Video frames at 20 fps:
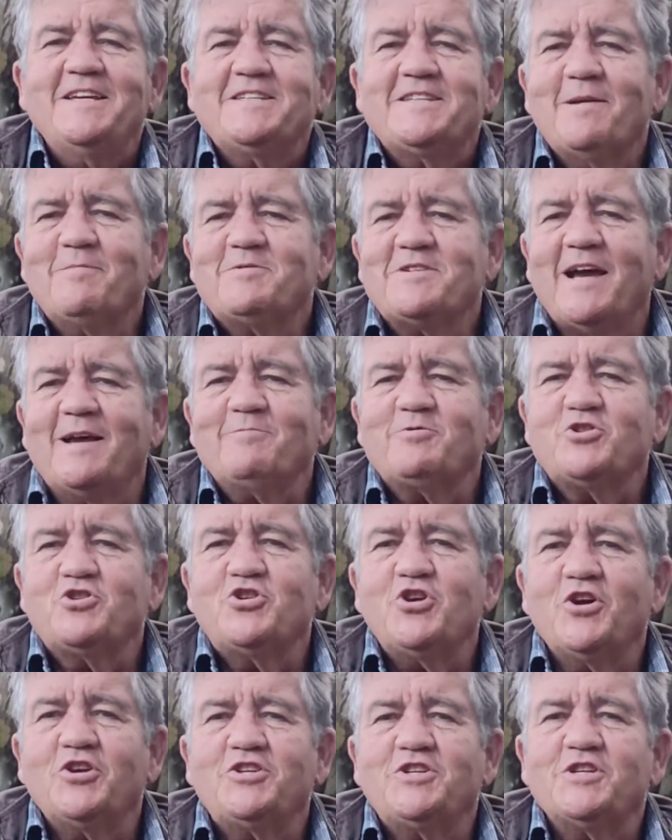Sometimes
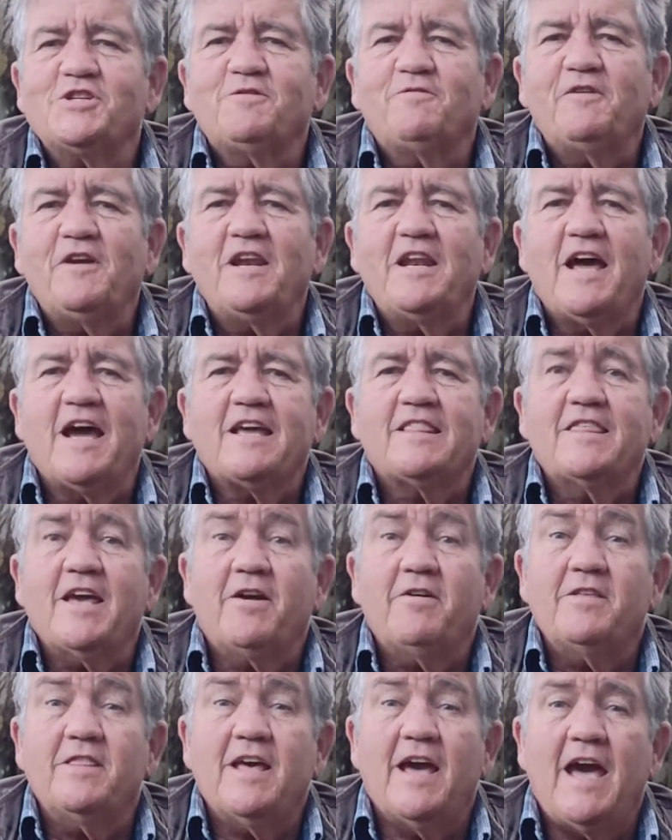churches feel like
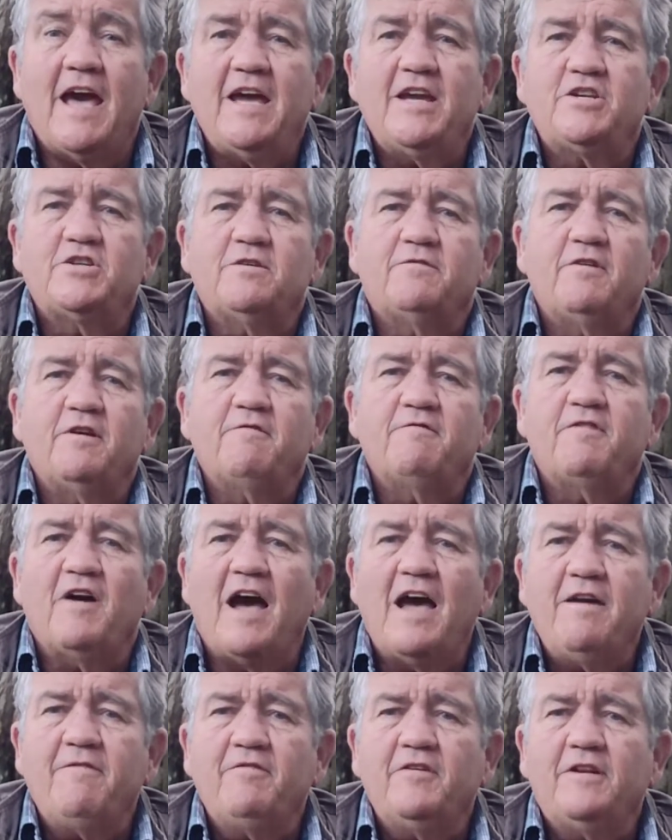they're in the age of
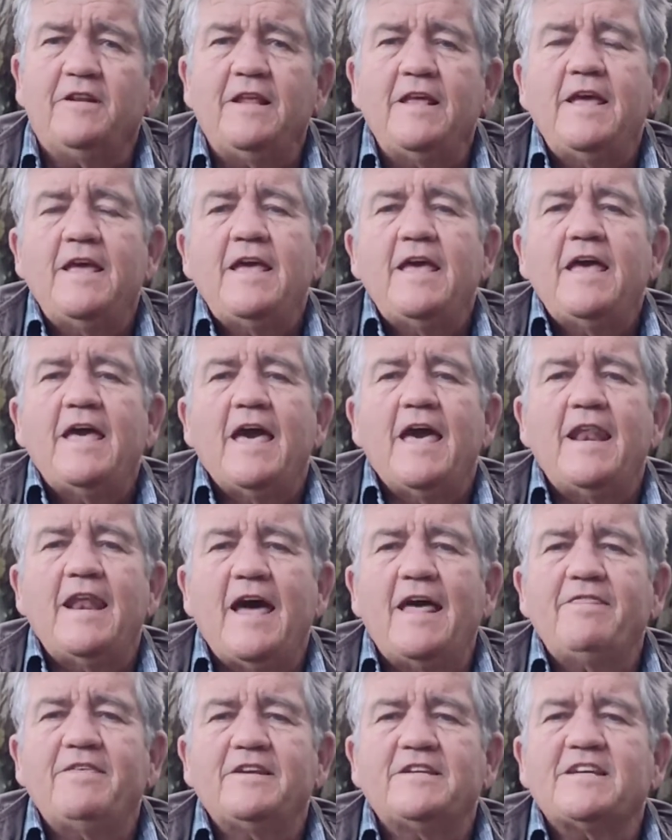revival,
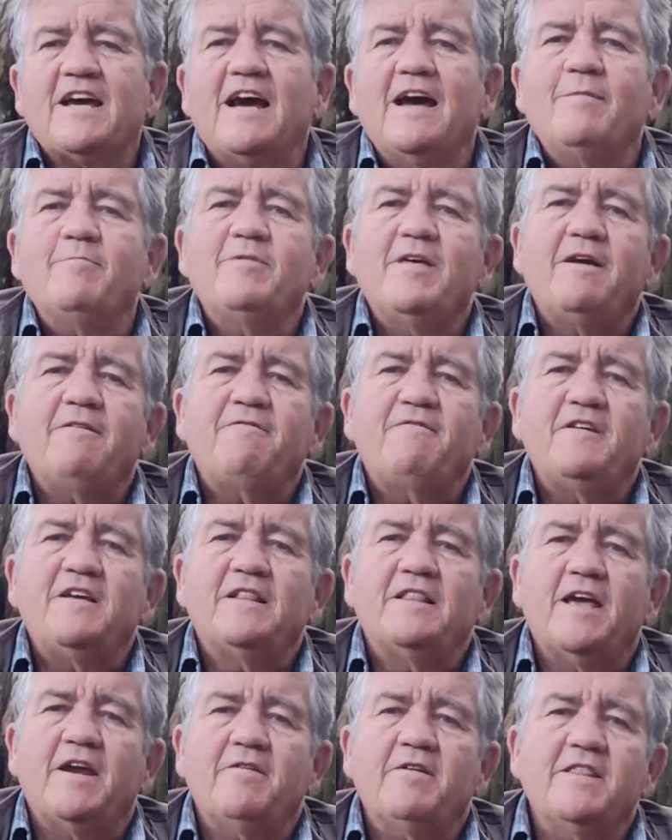and other time they
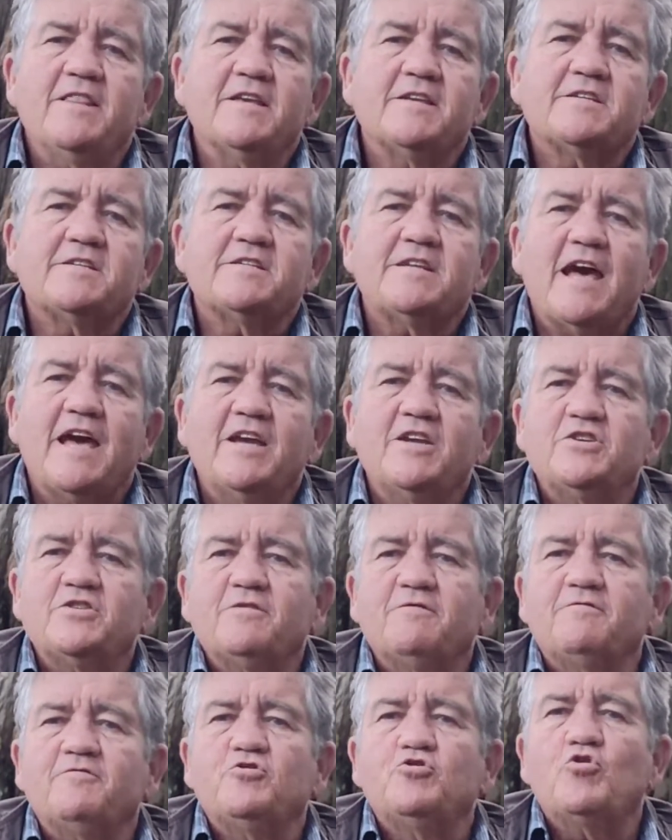feel they're in the
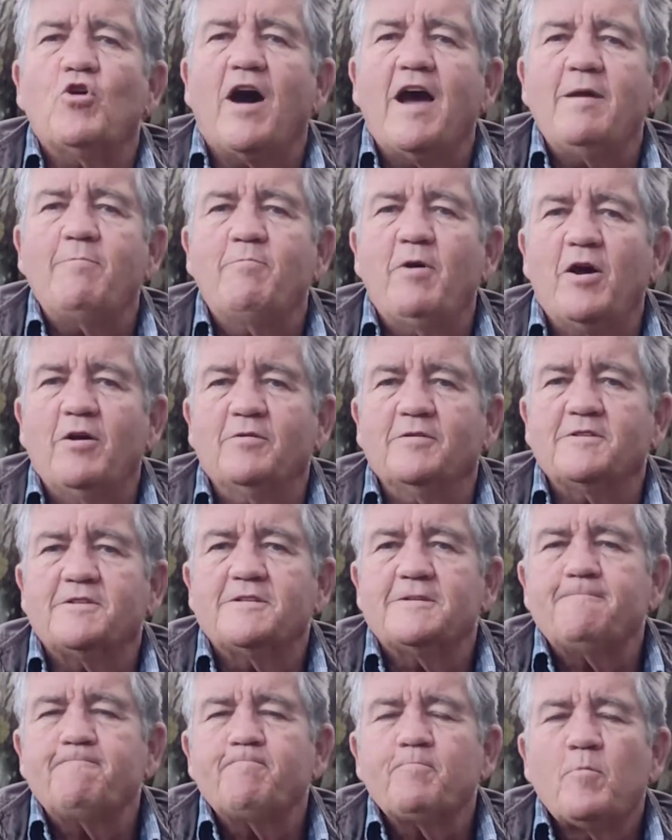stage of dry
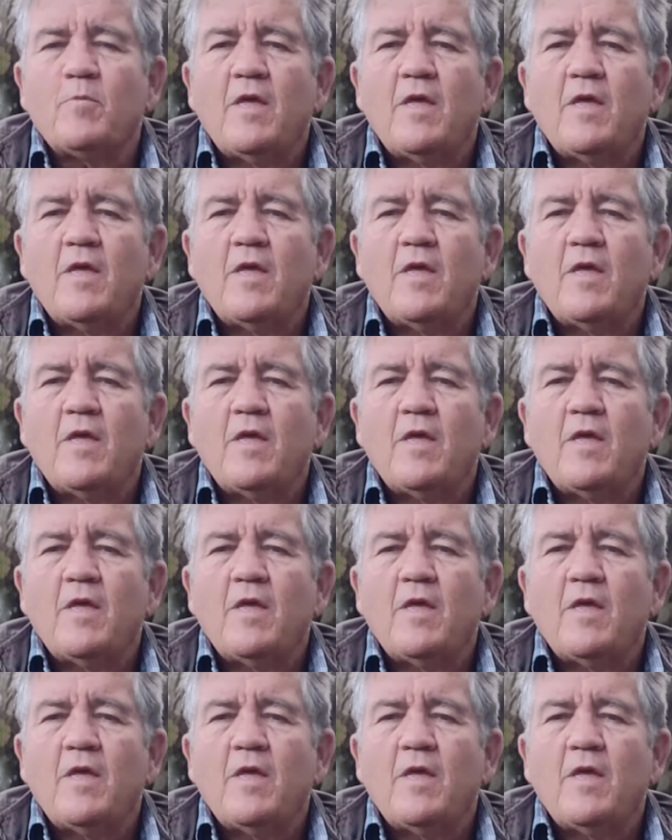bones.